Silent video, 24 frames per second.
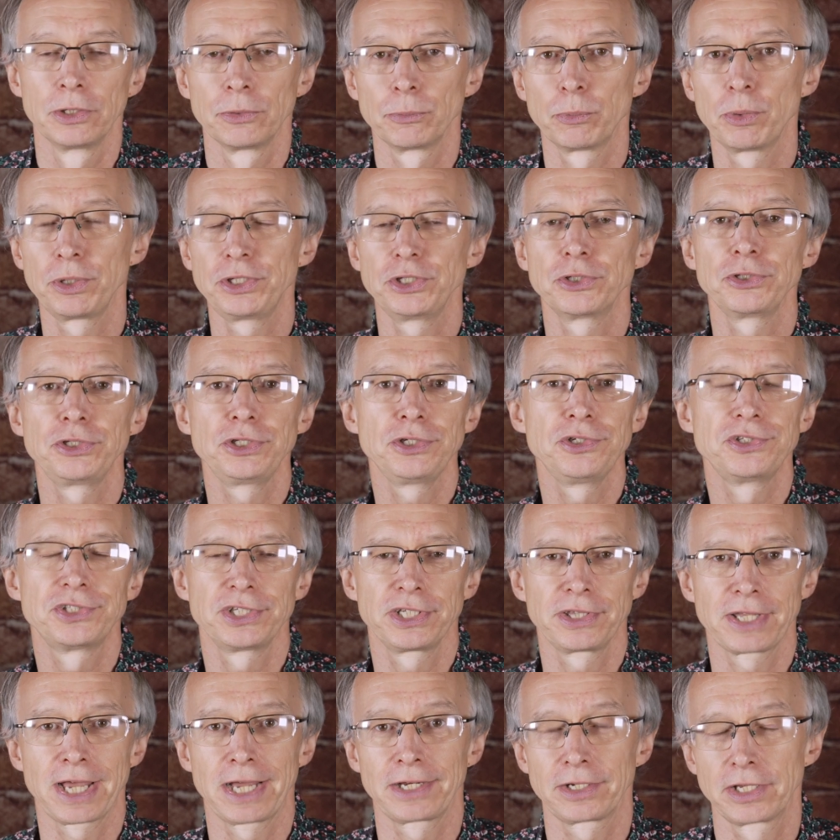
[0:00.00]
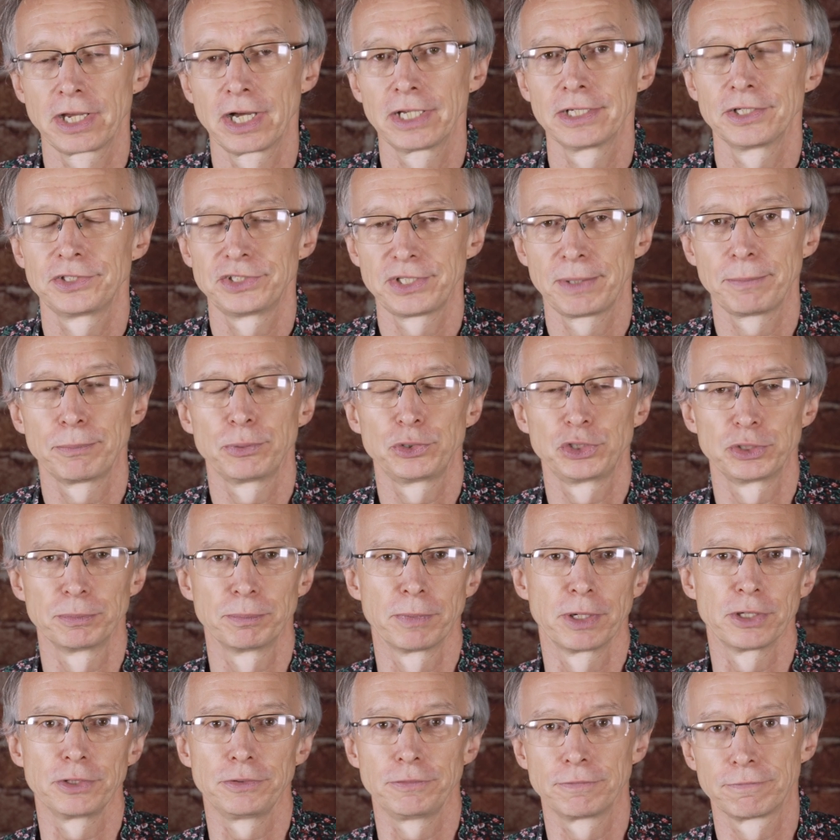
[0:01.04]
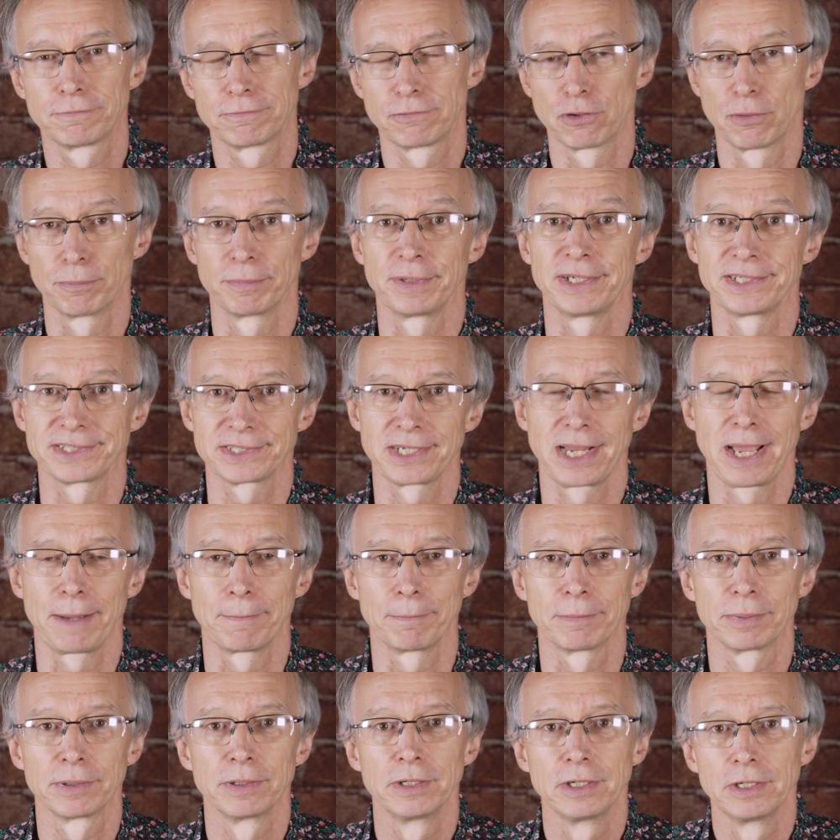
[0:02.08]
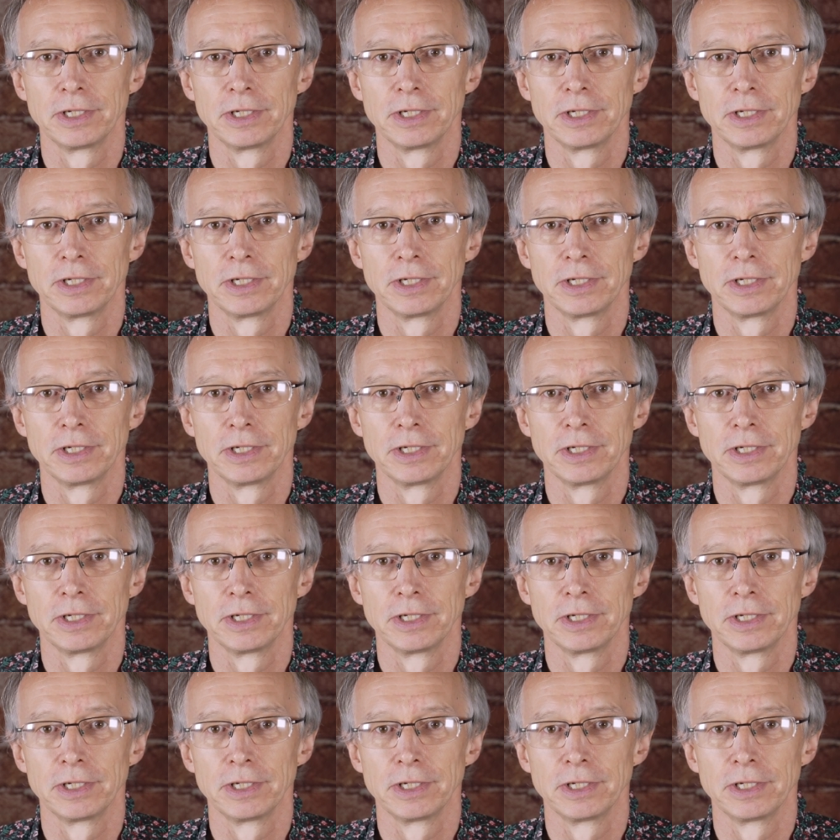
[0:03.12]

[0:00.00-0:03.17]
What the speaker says: when you're using that color temperature mode from this lamp.